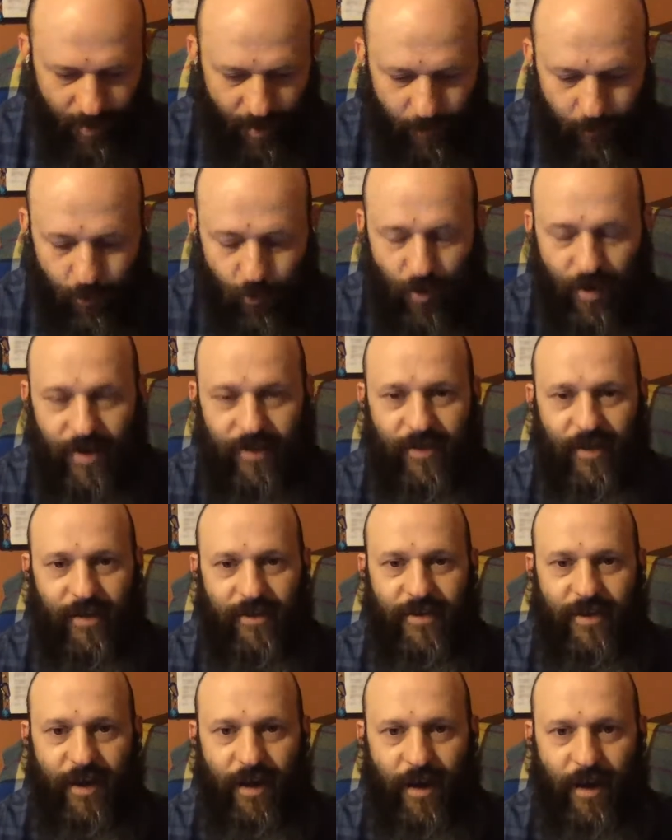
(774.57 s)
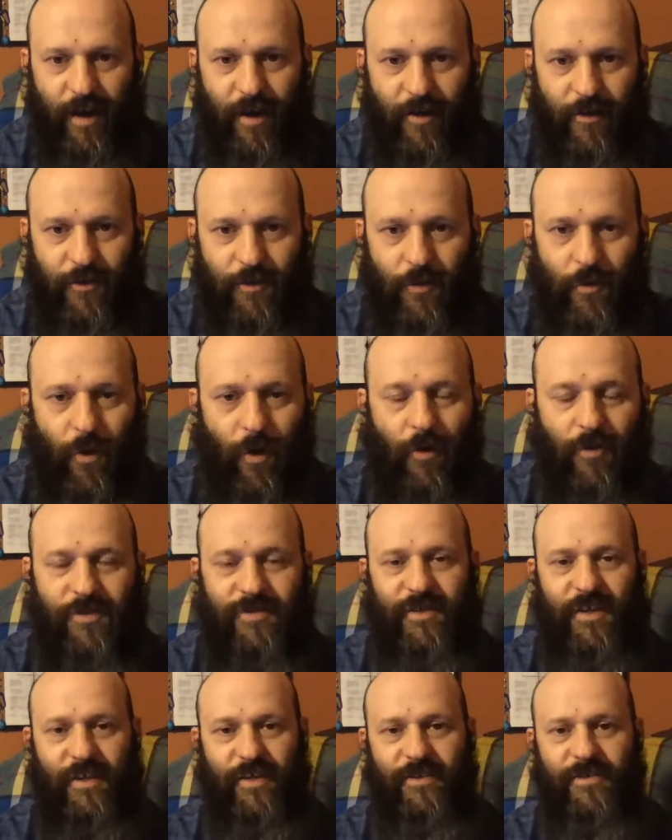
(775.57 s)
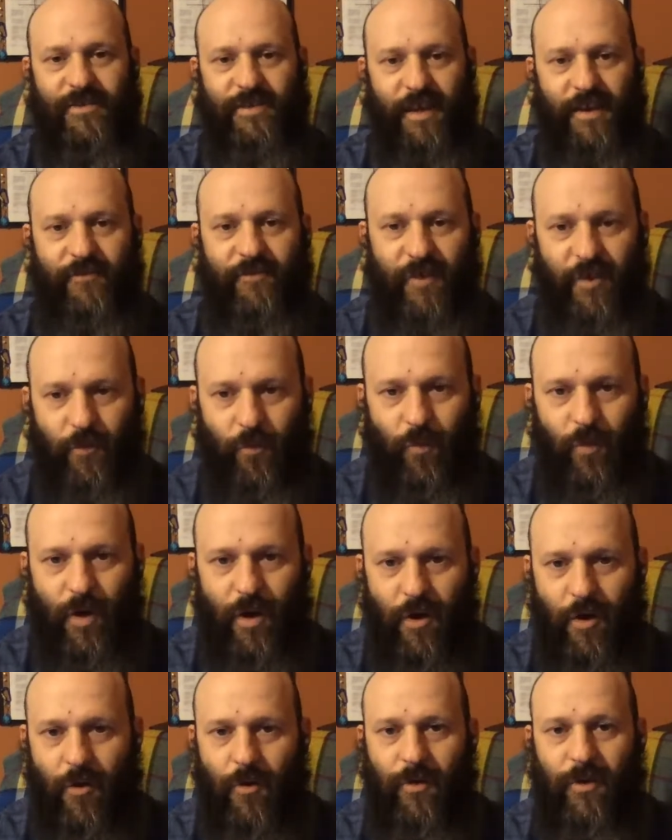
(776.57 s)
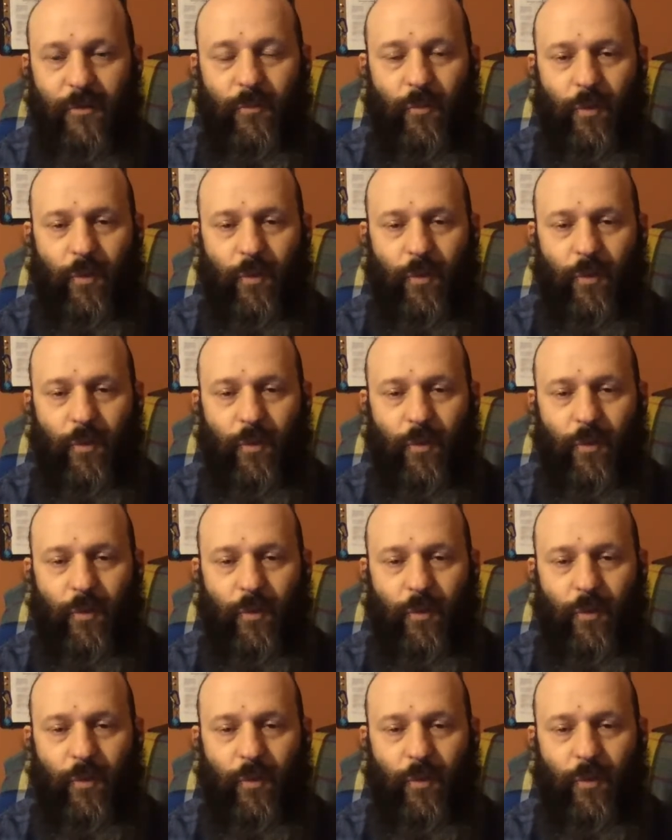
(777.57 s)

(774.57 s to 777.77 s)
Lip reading: pray that you are staying safe and well.